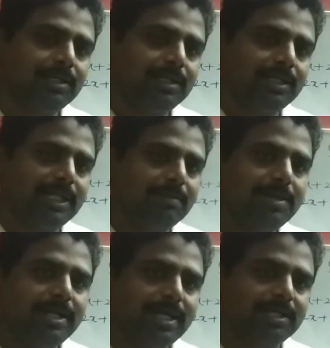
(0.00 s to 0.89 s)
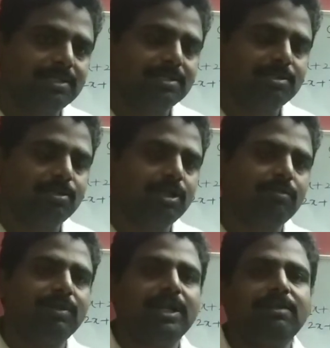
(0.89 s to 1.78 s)
Eliminate x so that
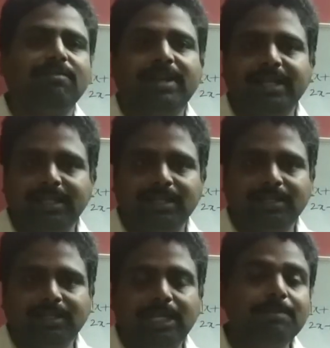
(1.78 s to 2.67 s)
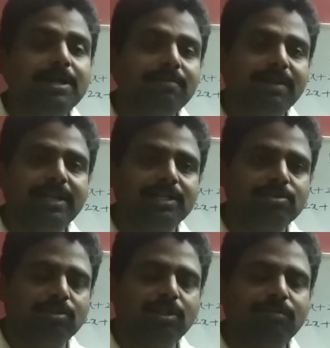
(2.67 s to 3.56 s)
we get y. Eliminate y
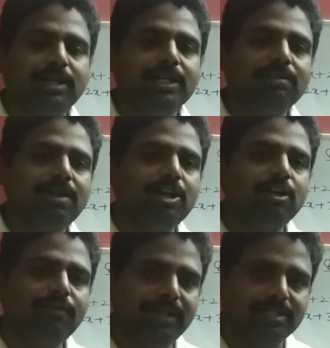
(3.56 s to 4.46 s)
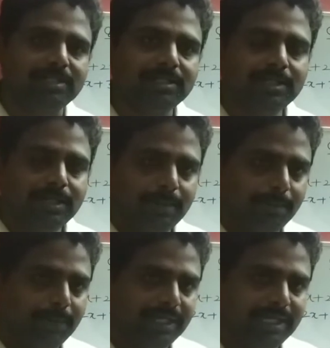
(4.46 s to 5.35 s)
so that we get the value of x.
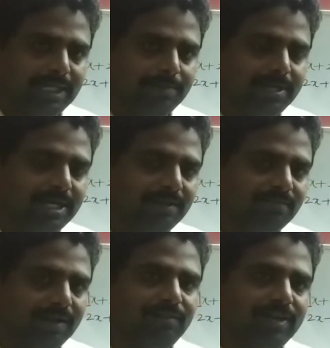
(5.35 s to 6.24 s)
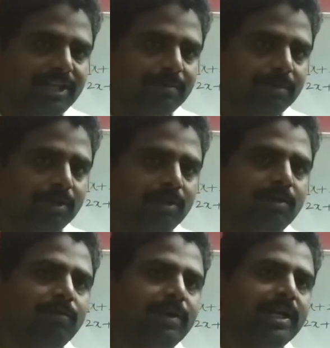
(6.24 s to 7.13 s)
By eliminating one variable,
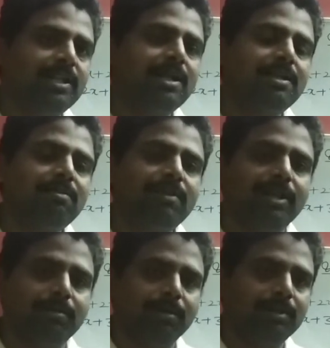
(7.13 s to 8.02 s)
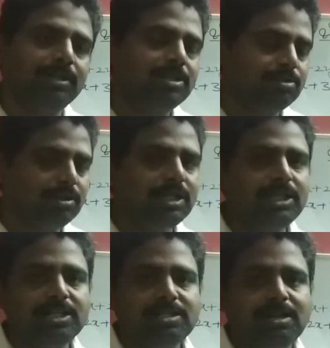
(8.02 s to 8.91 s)
we get the other variable. This so that
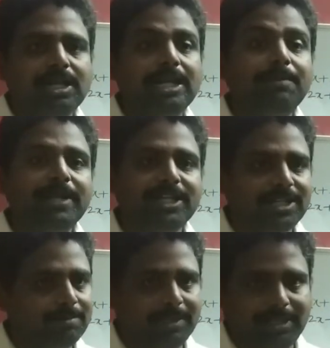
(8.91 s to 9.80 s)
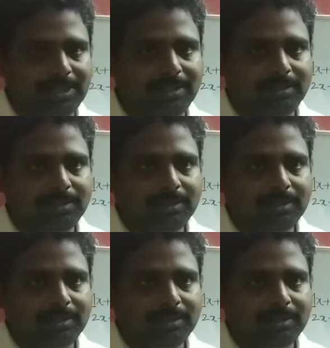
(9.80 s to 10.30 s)
it is called elimination method.